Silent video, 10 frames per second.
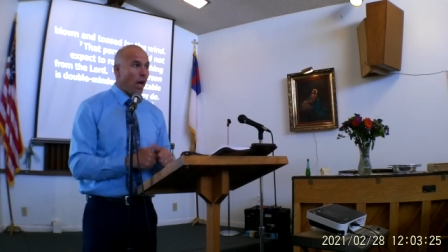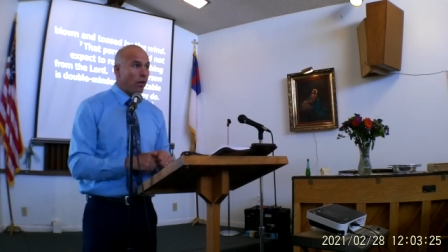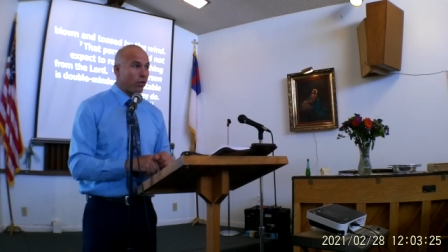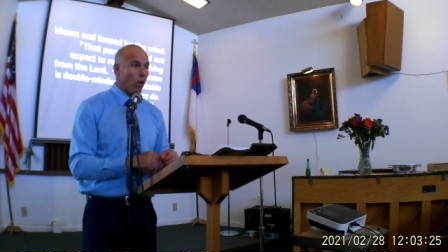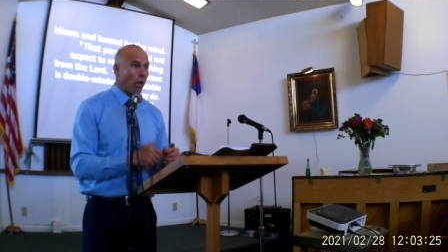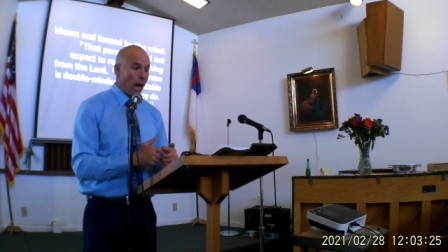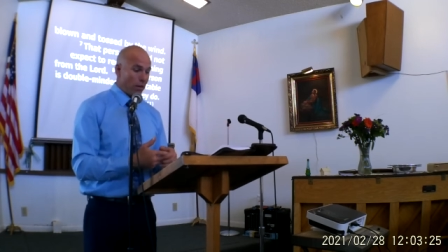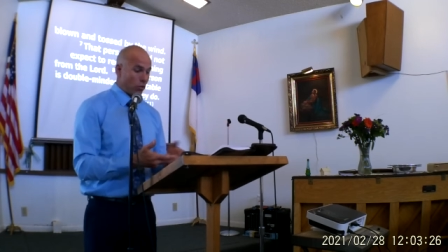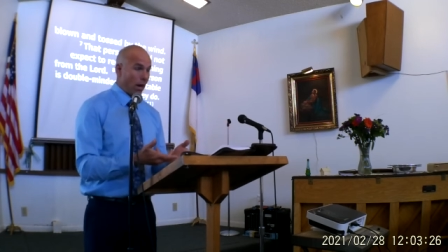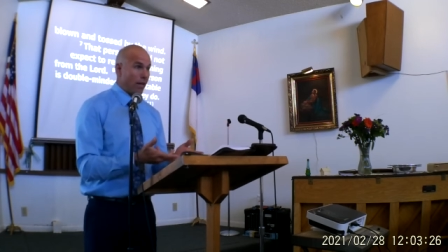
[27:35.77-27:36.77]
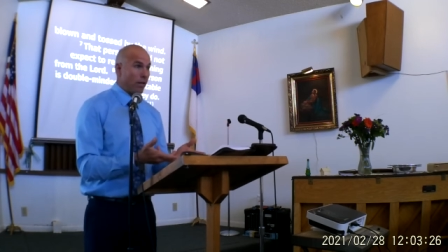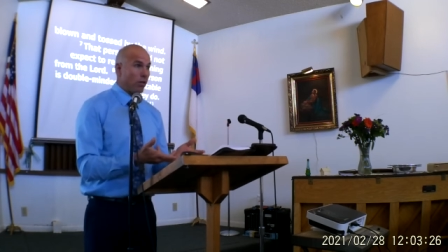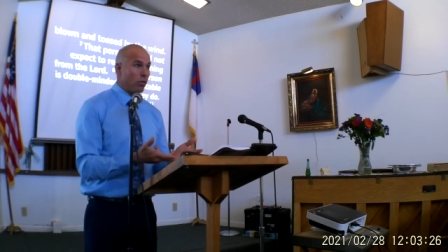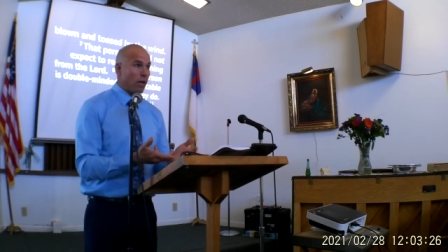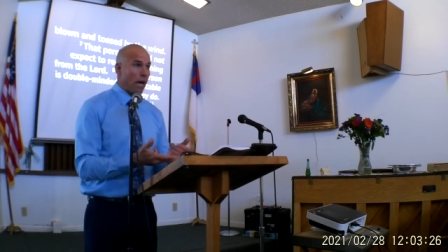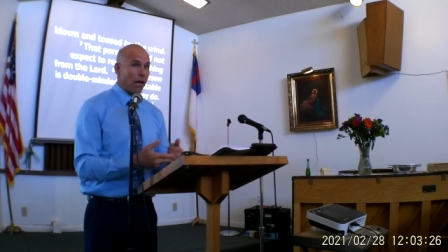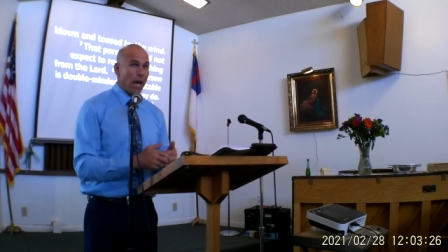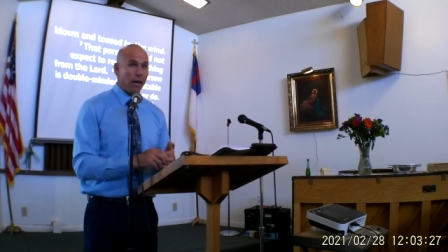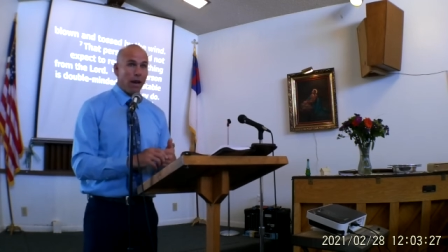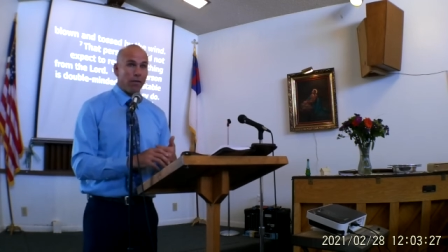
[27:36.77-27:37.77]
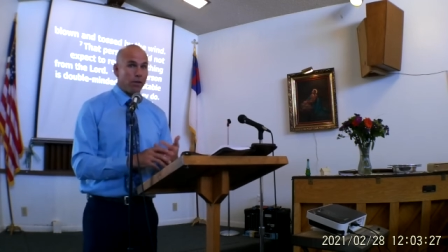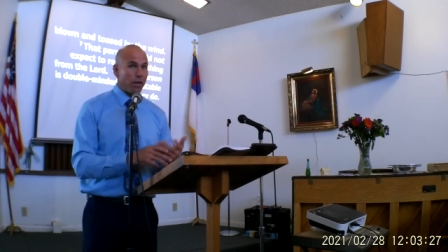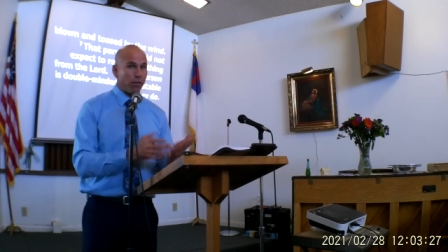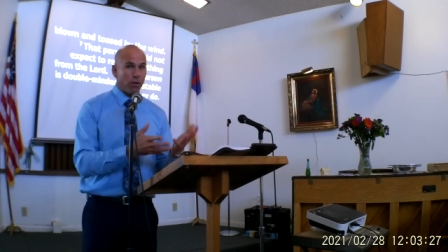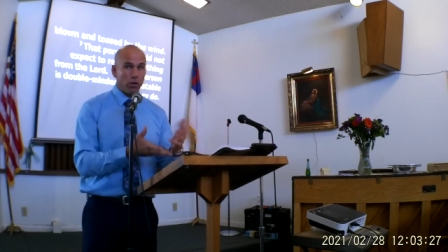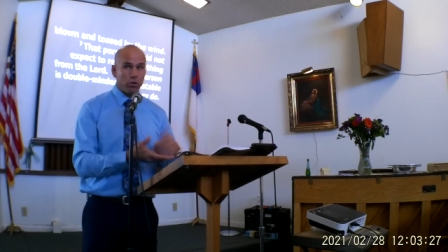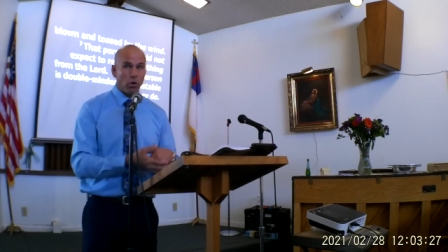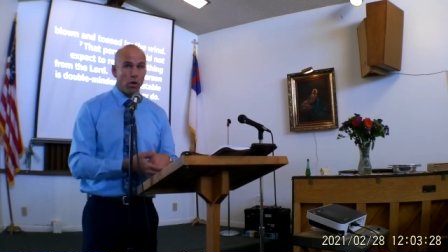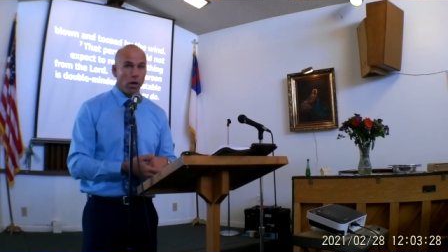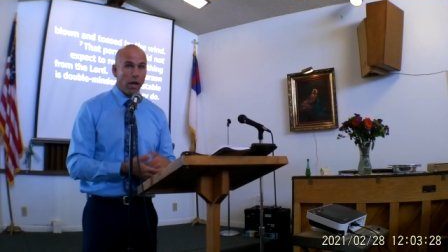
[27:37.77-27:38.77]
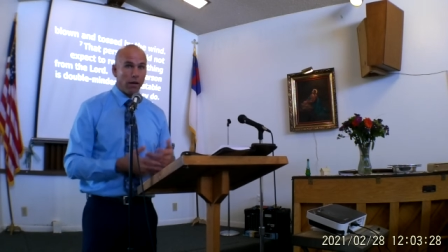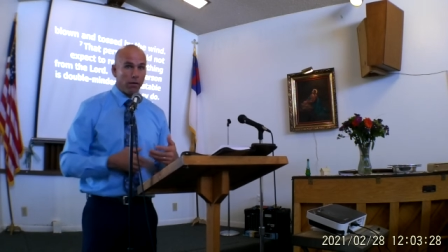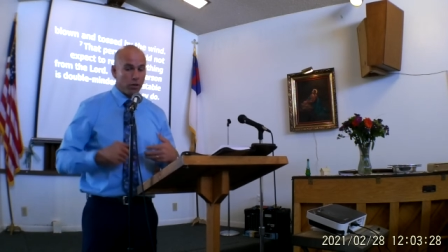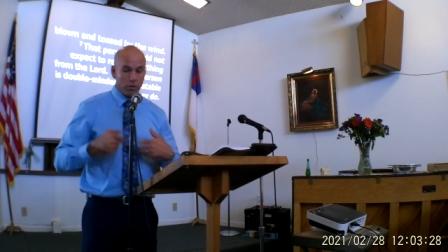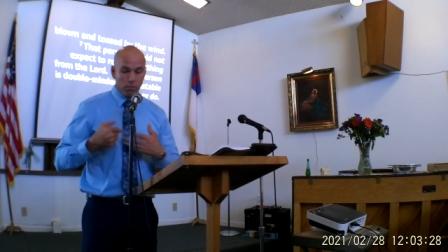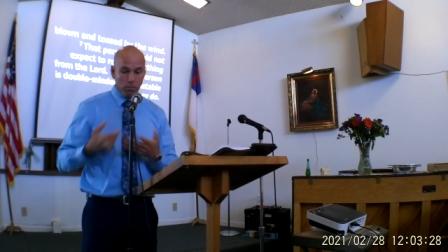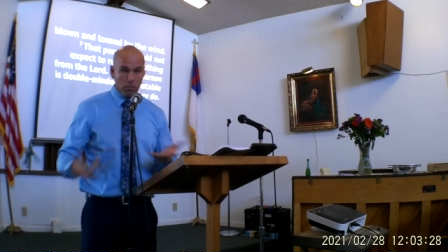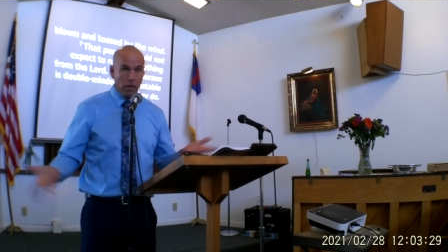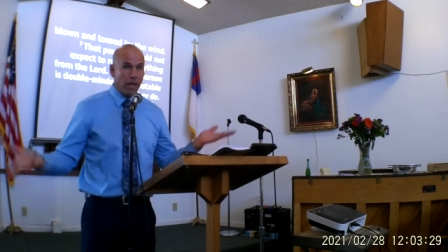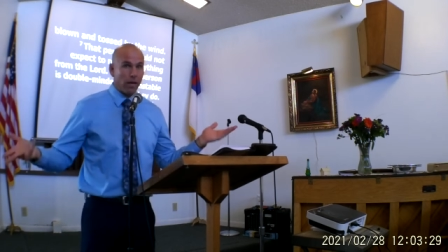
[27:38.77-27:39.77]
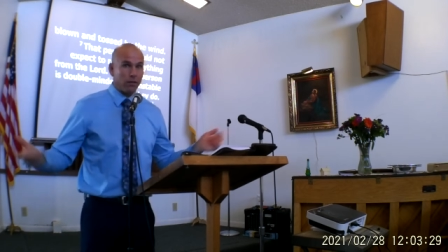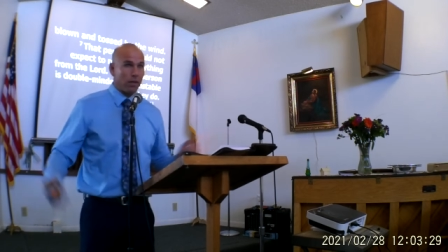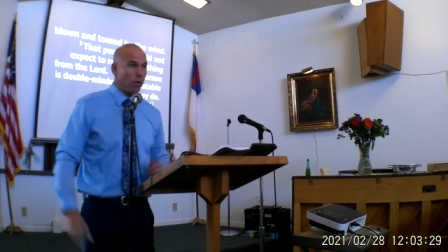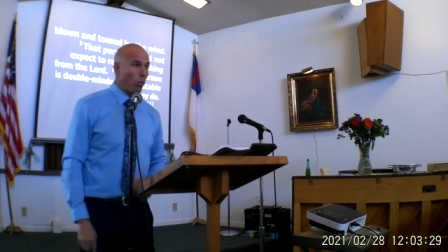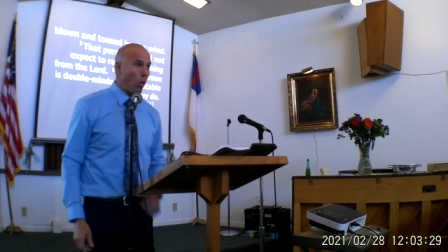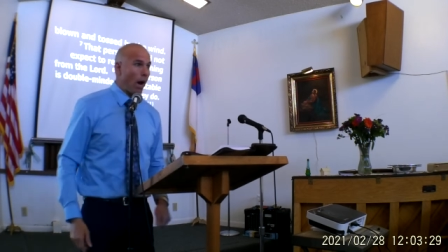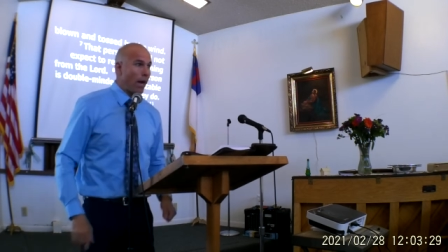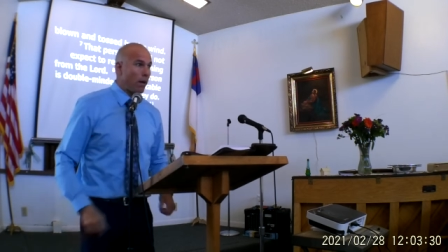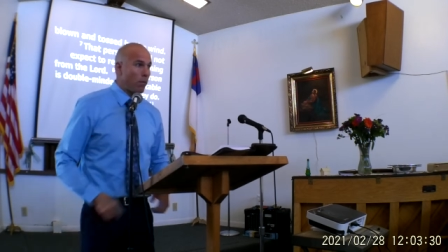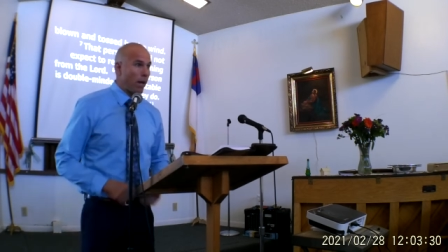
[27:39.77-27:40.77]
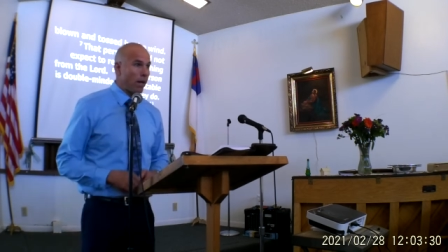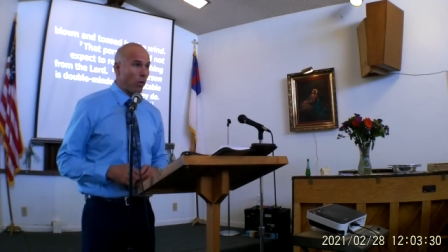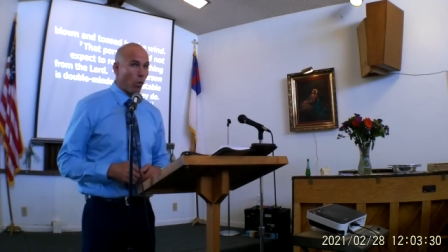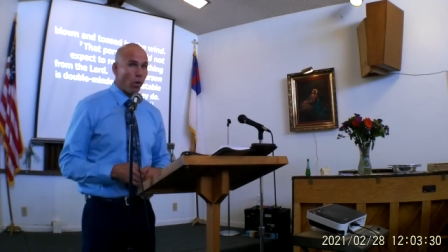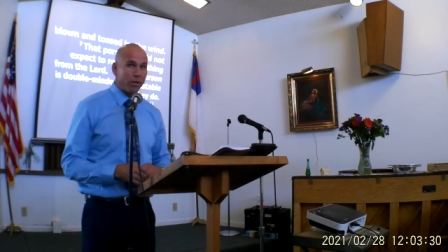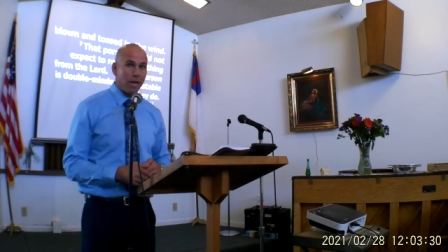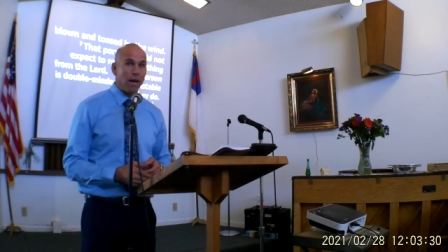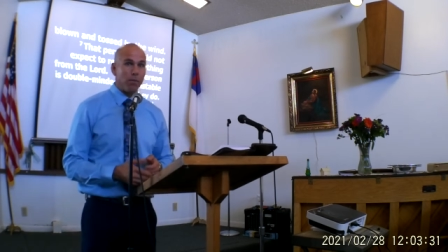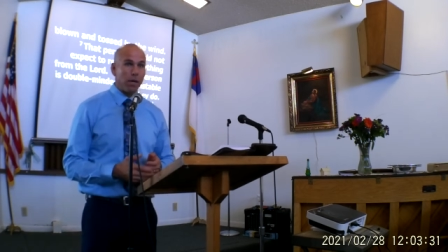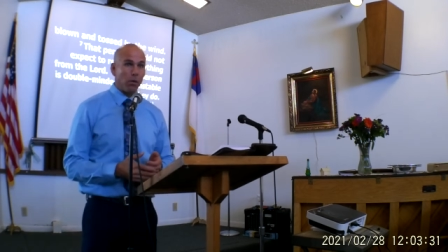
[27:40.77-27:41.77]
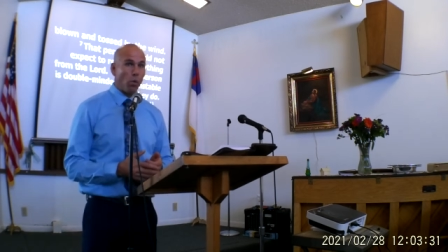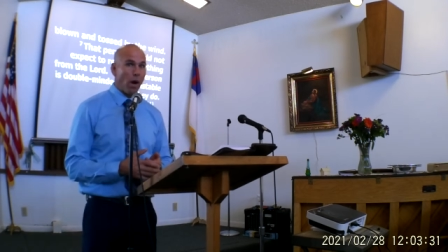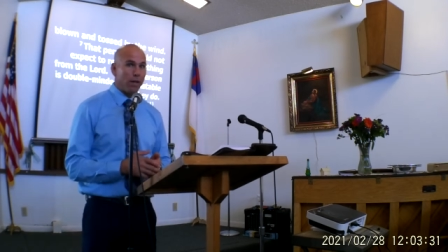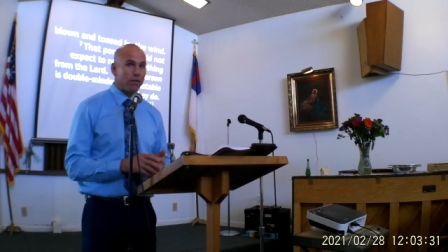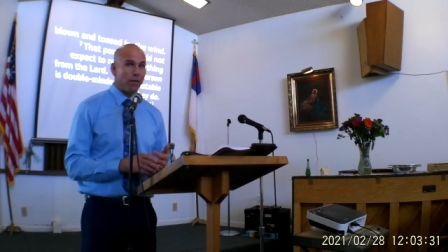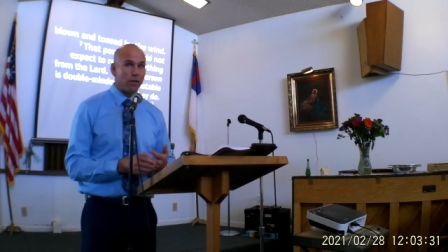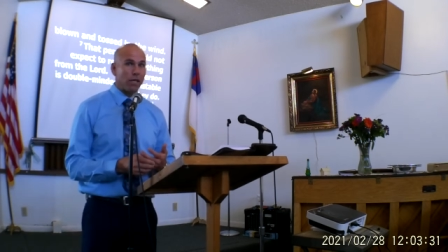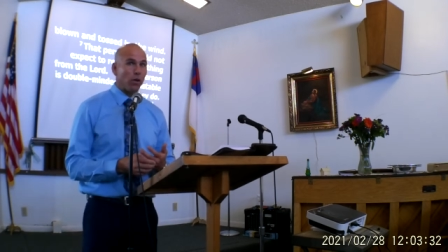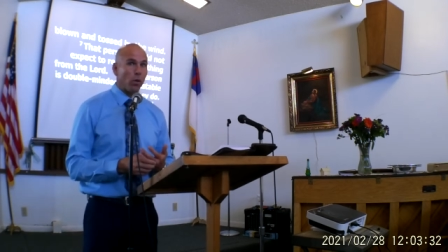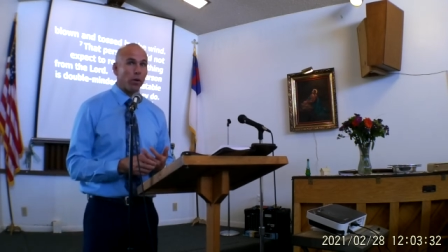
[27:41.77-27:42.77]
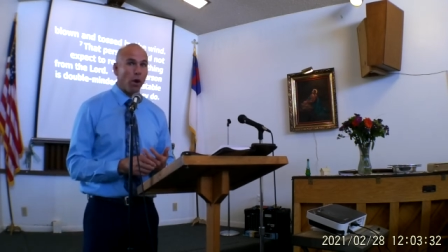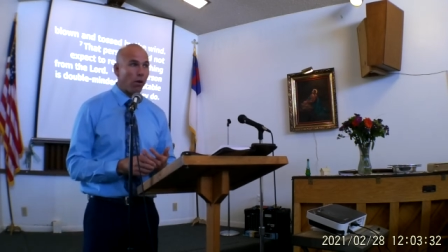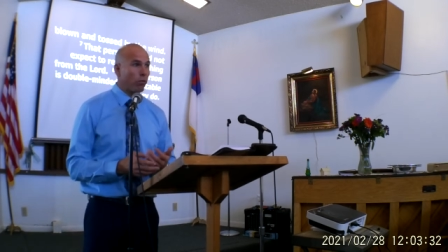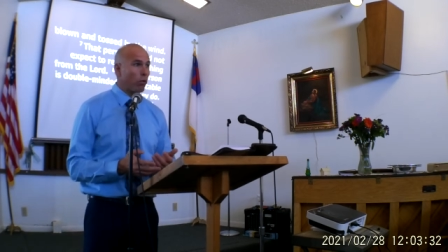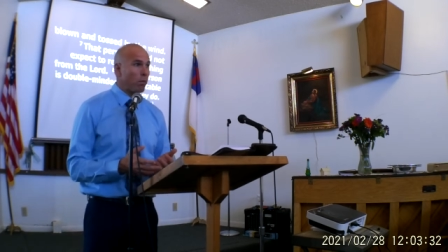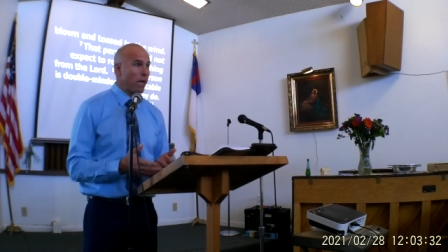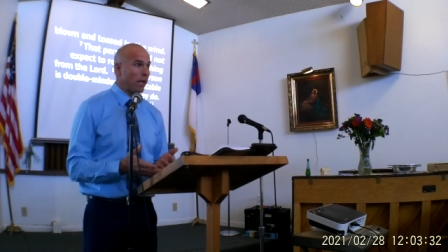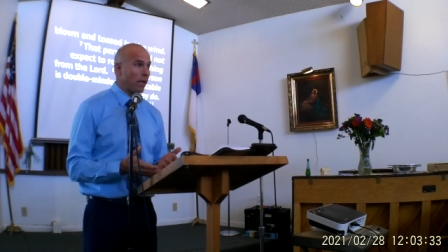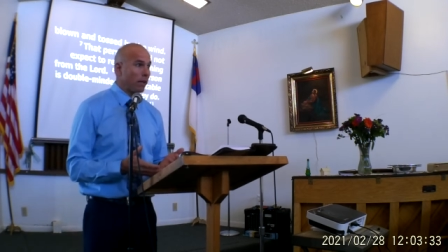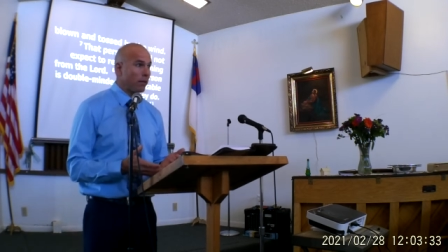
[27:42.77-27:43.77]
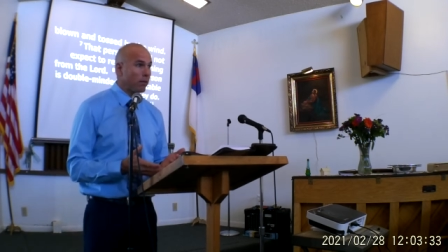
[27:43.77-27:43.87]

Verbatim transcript: So I tried to do that, and everything fell short, and it just, and I said, why am I, what's happening? Why is everything going wrong for me again?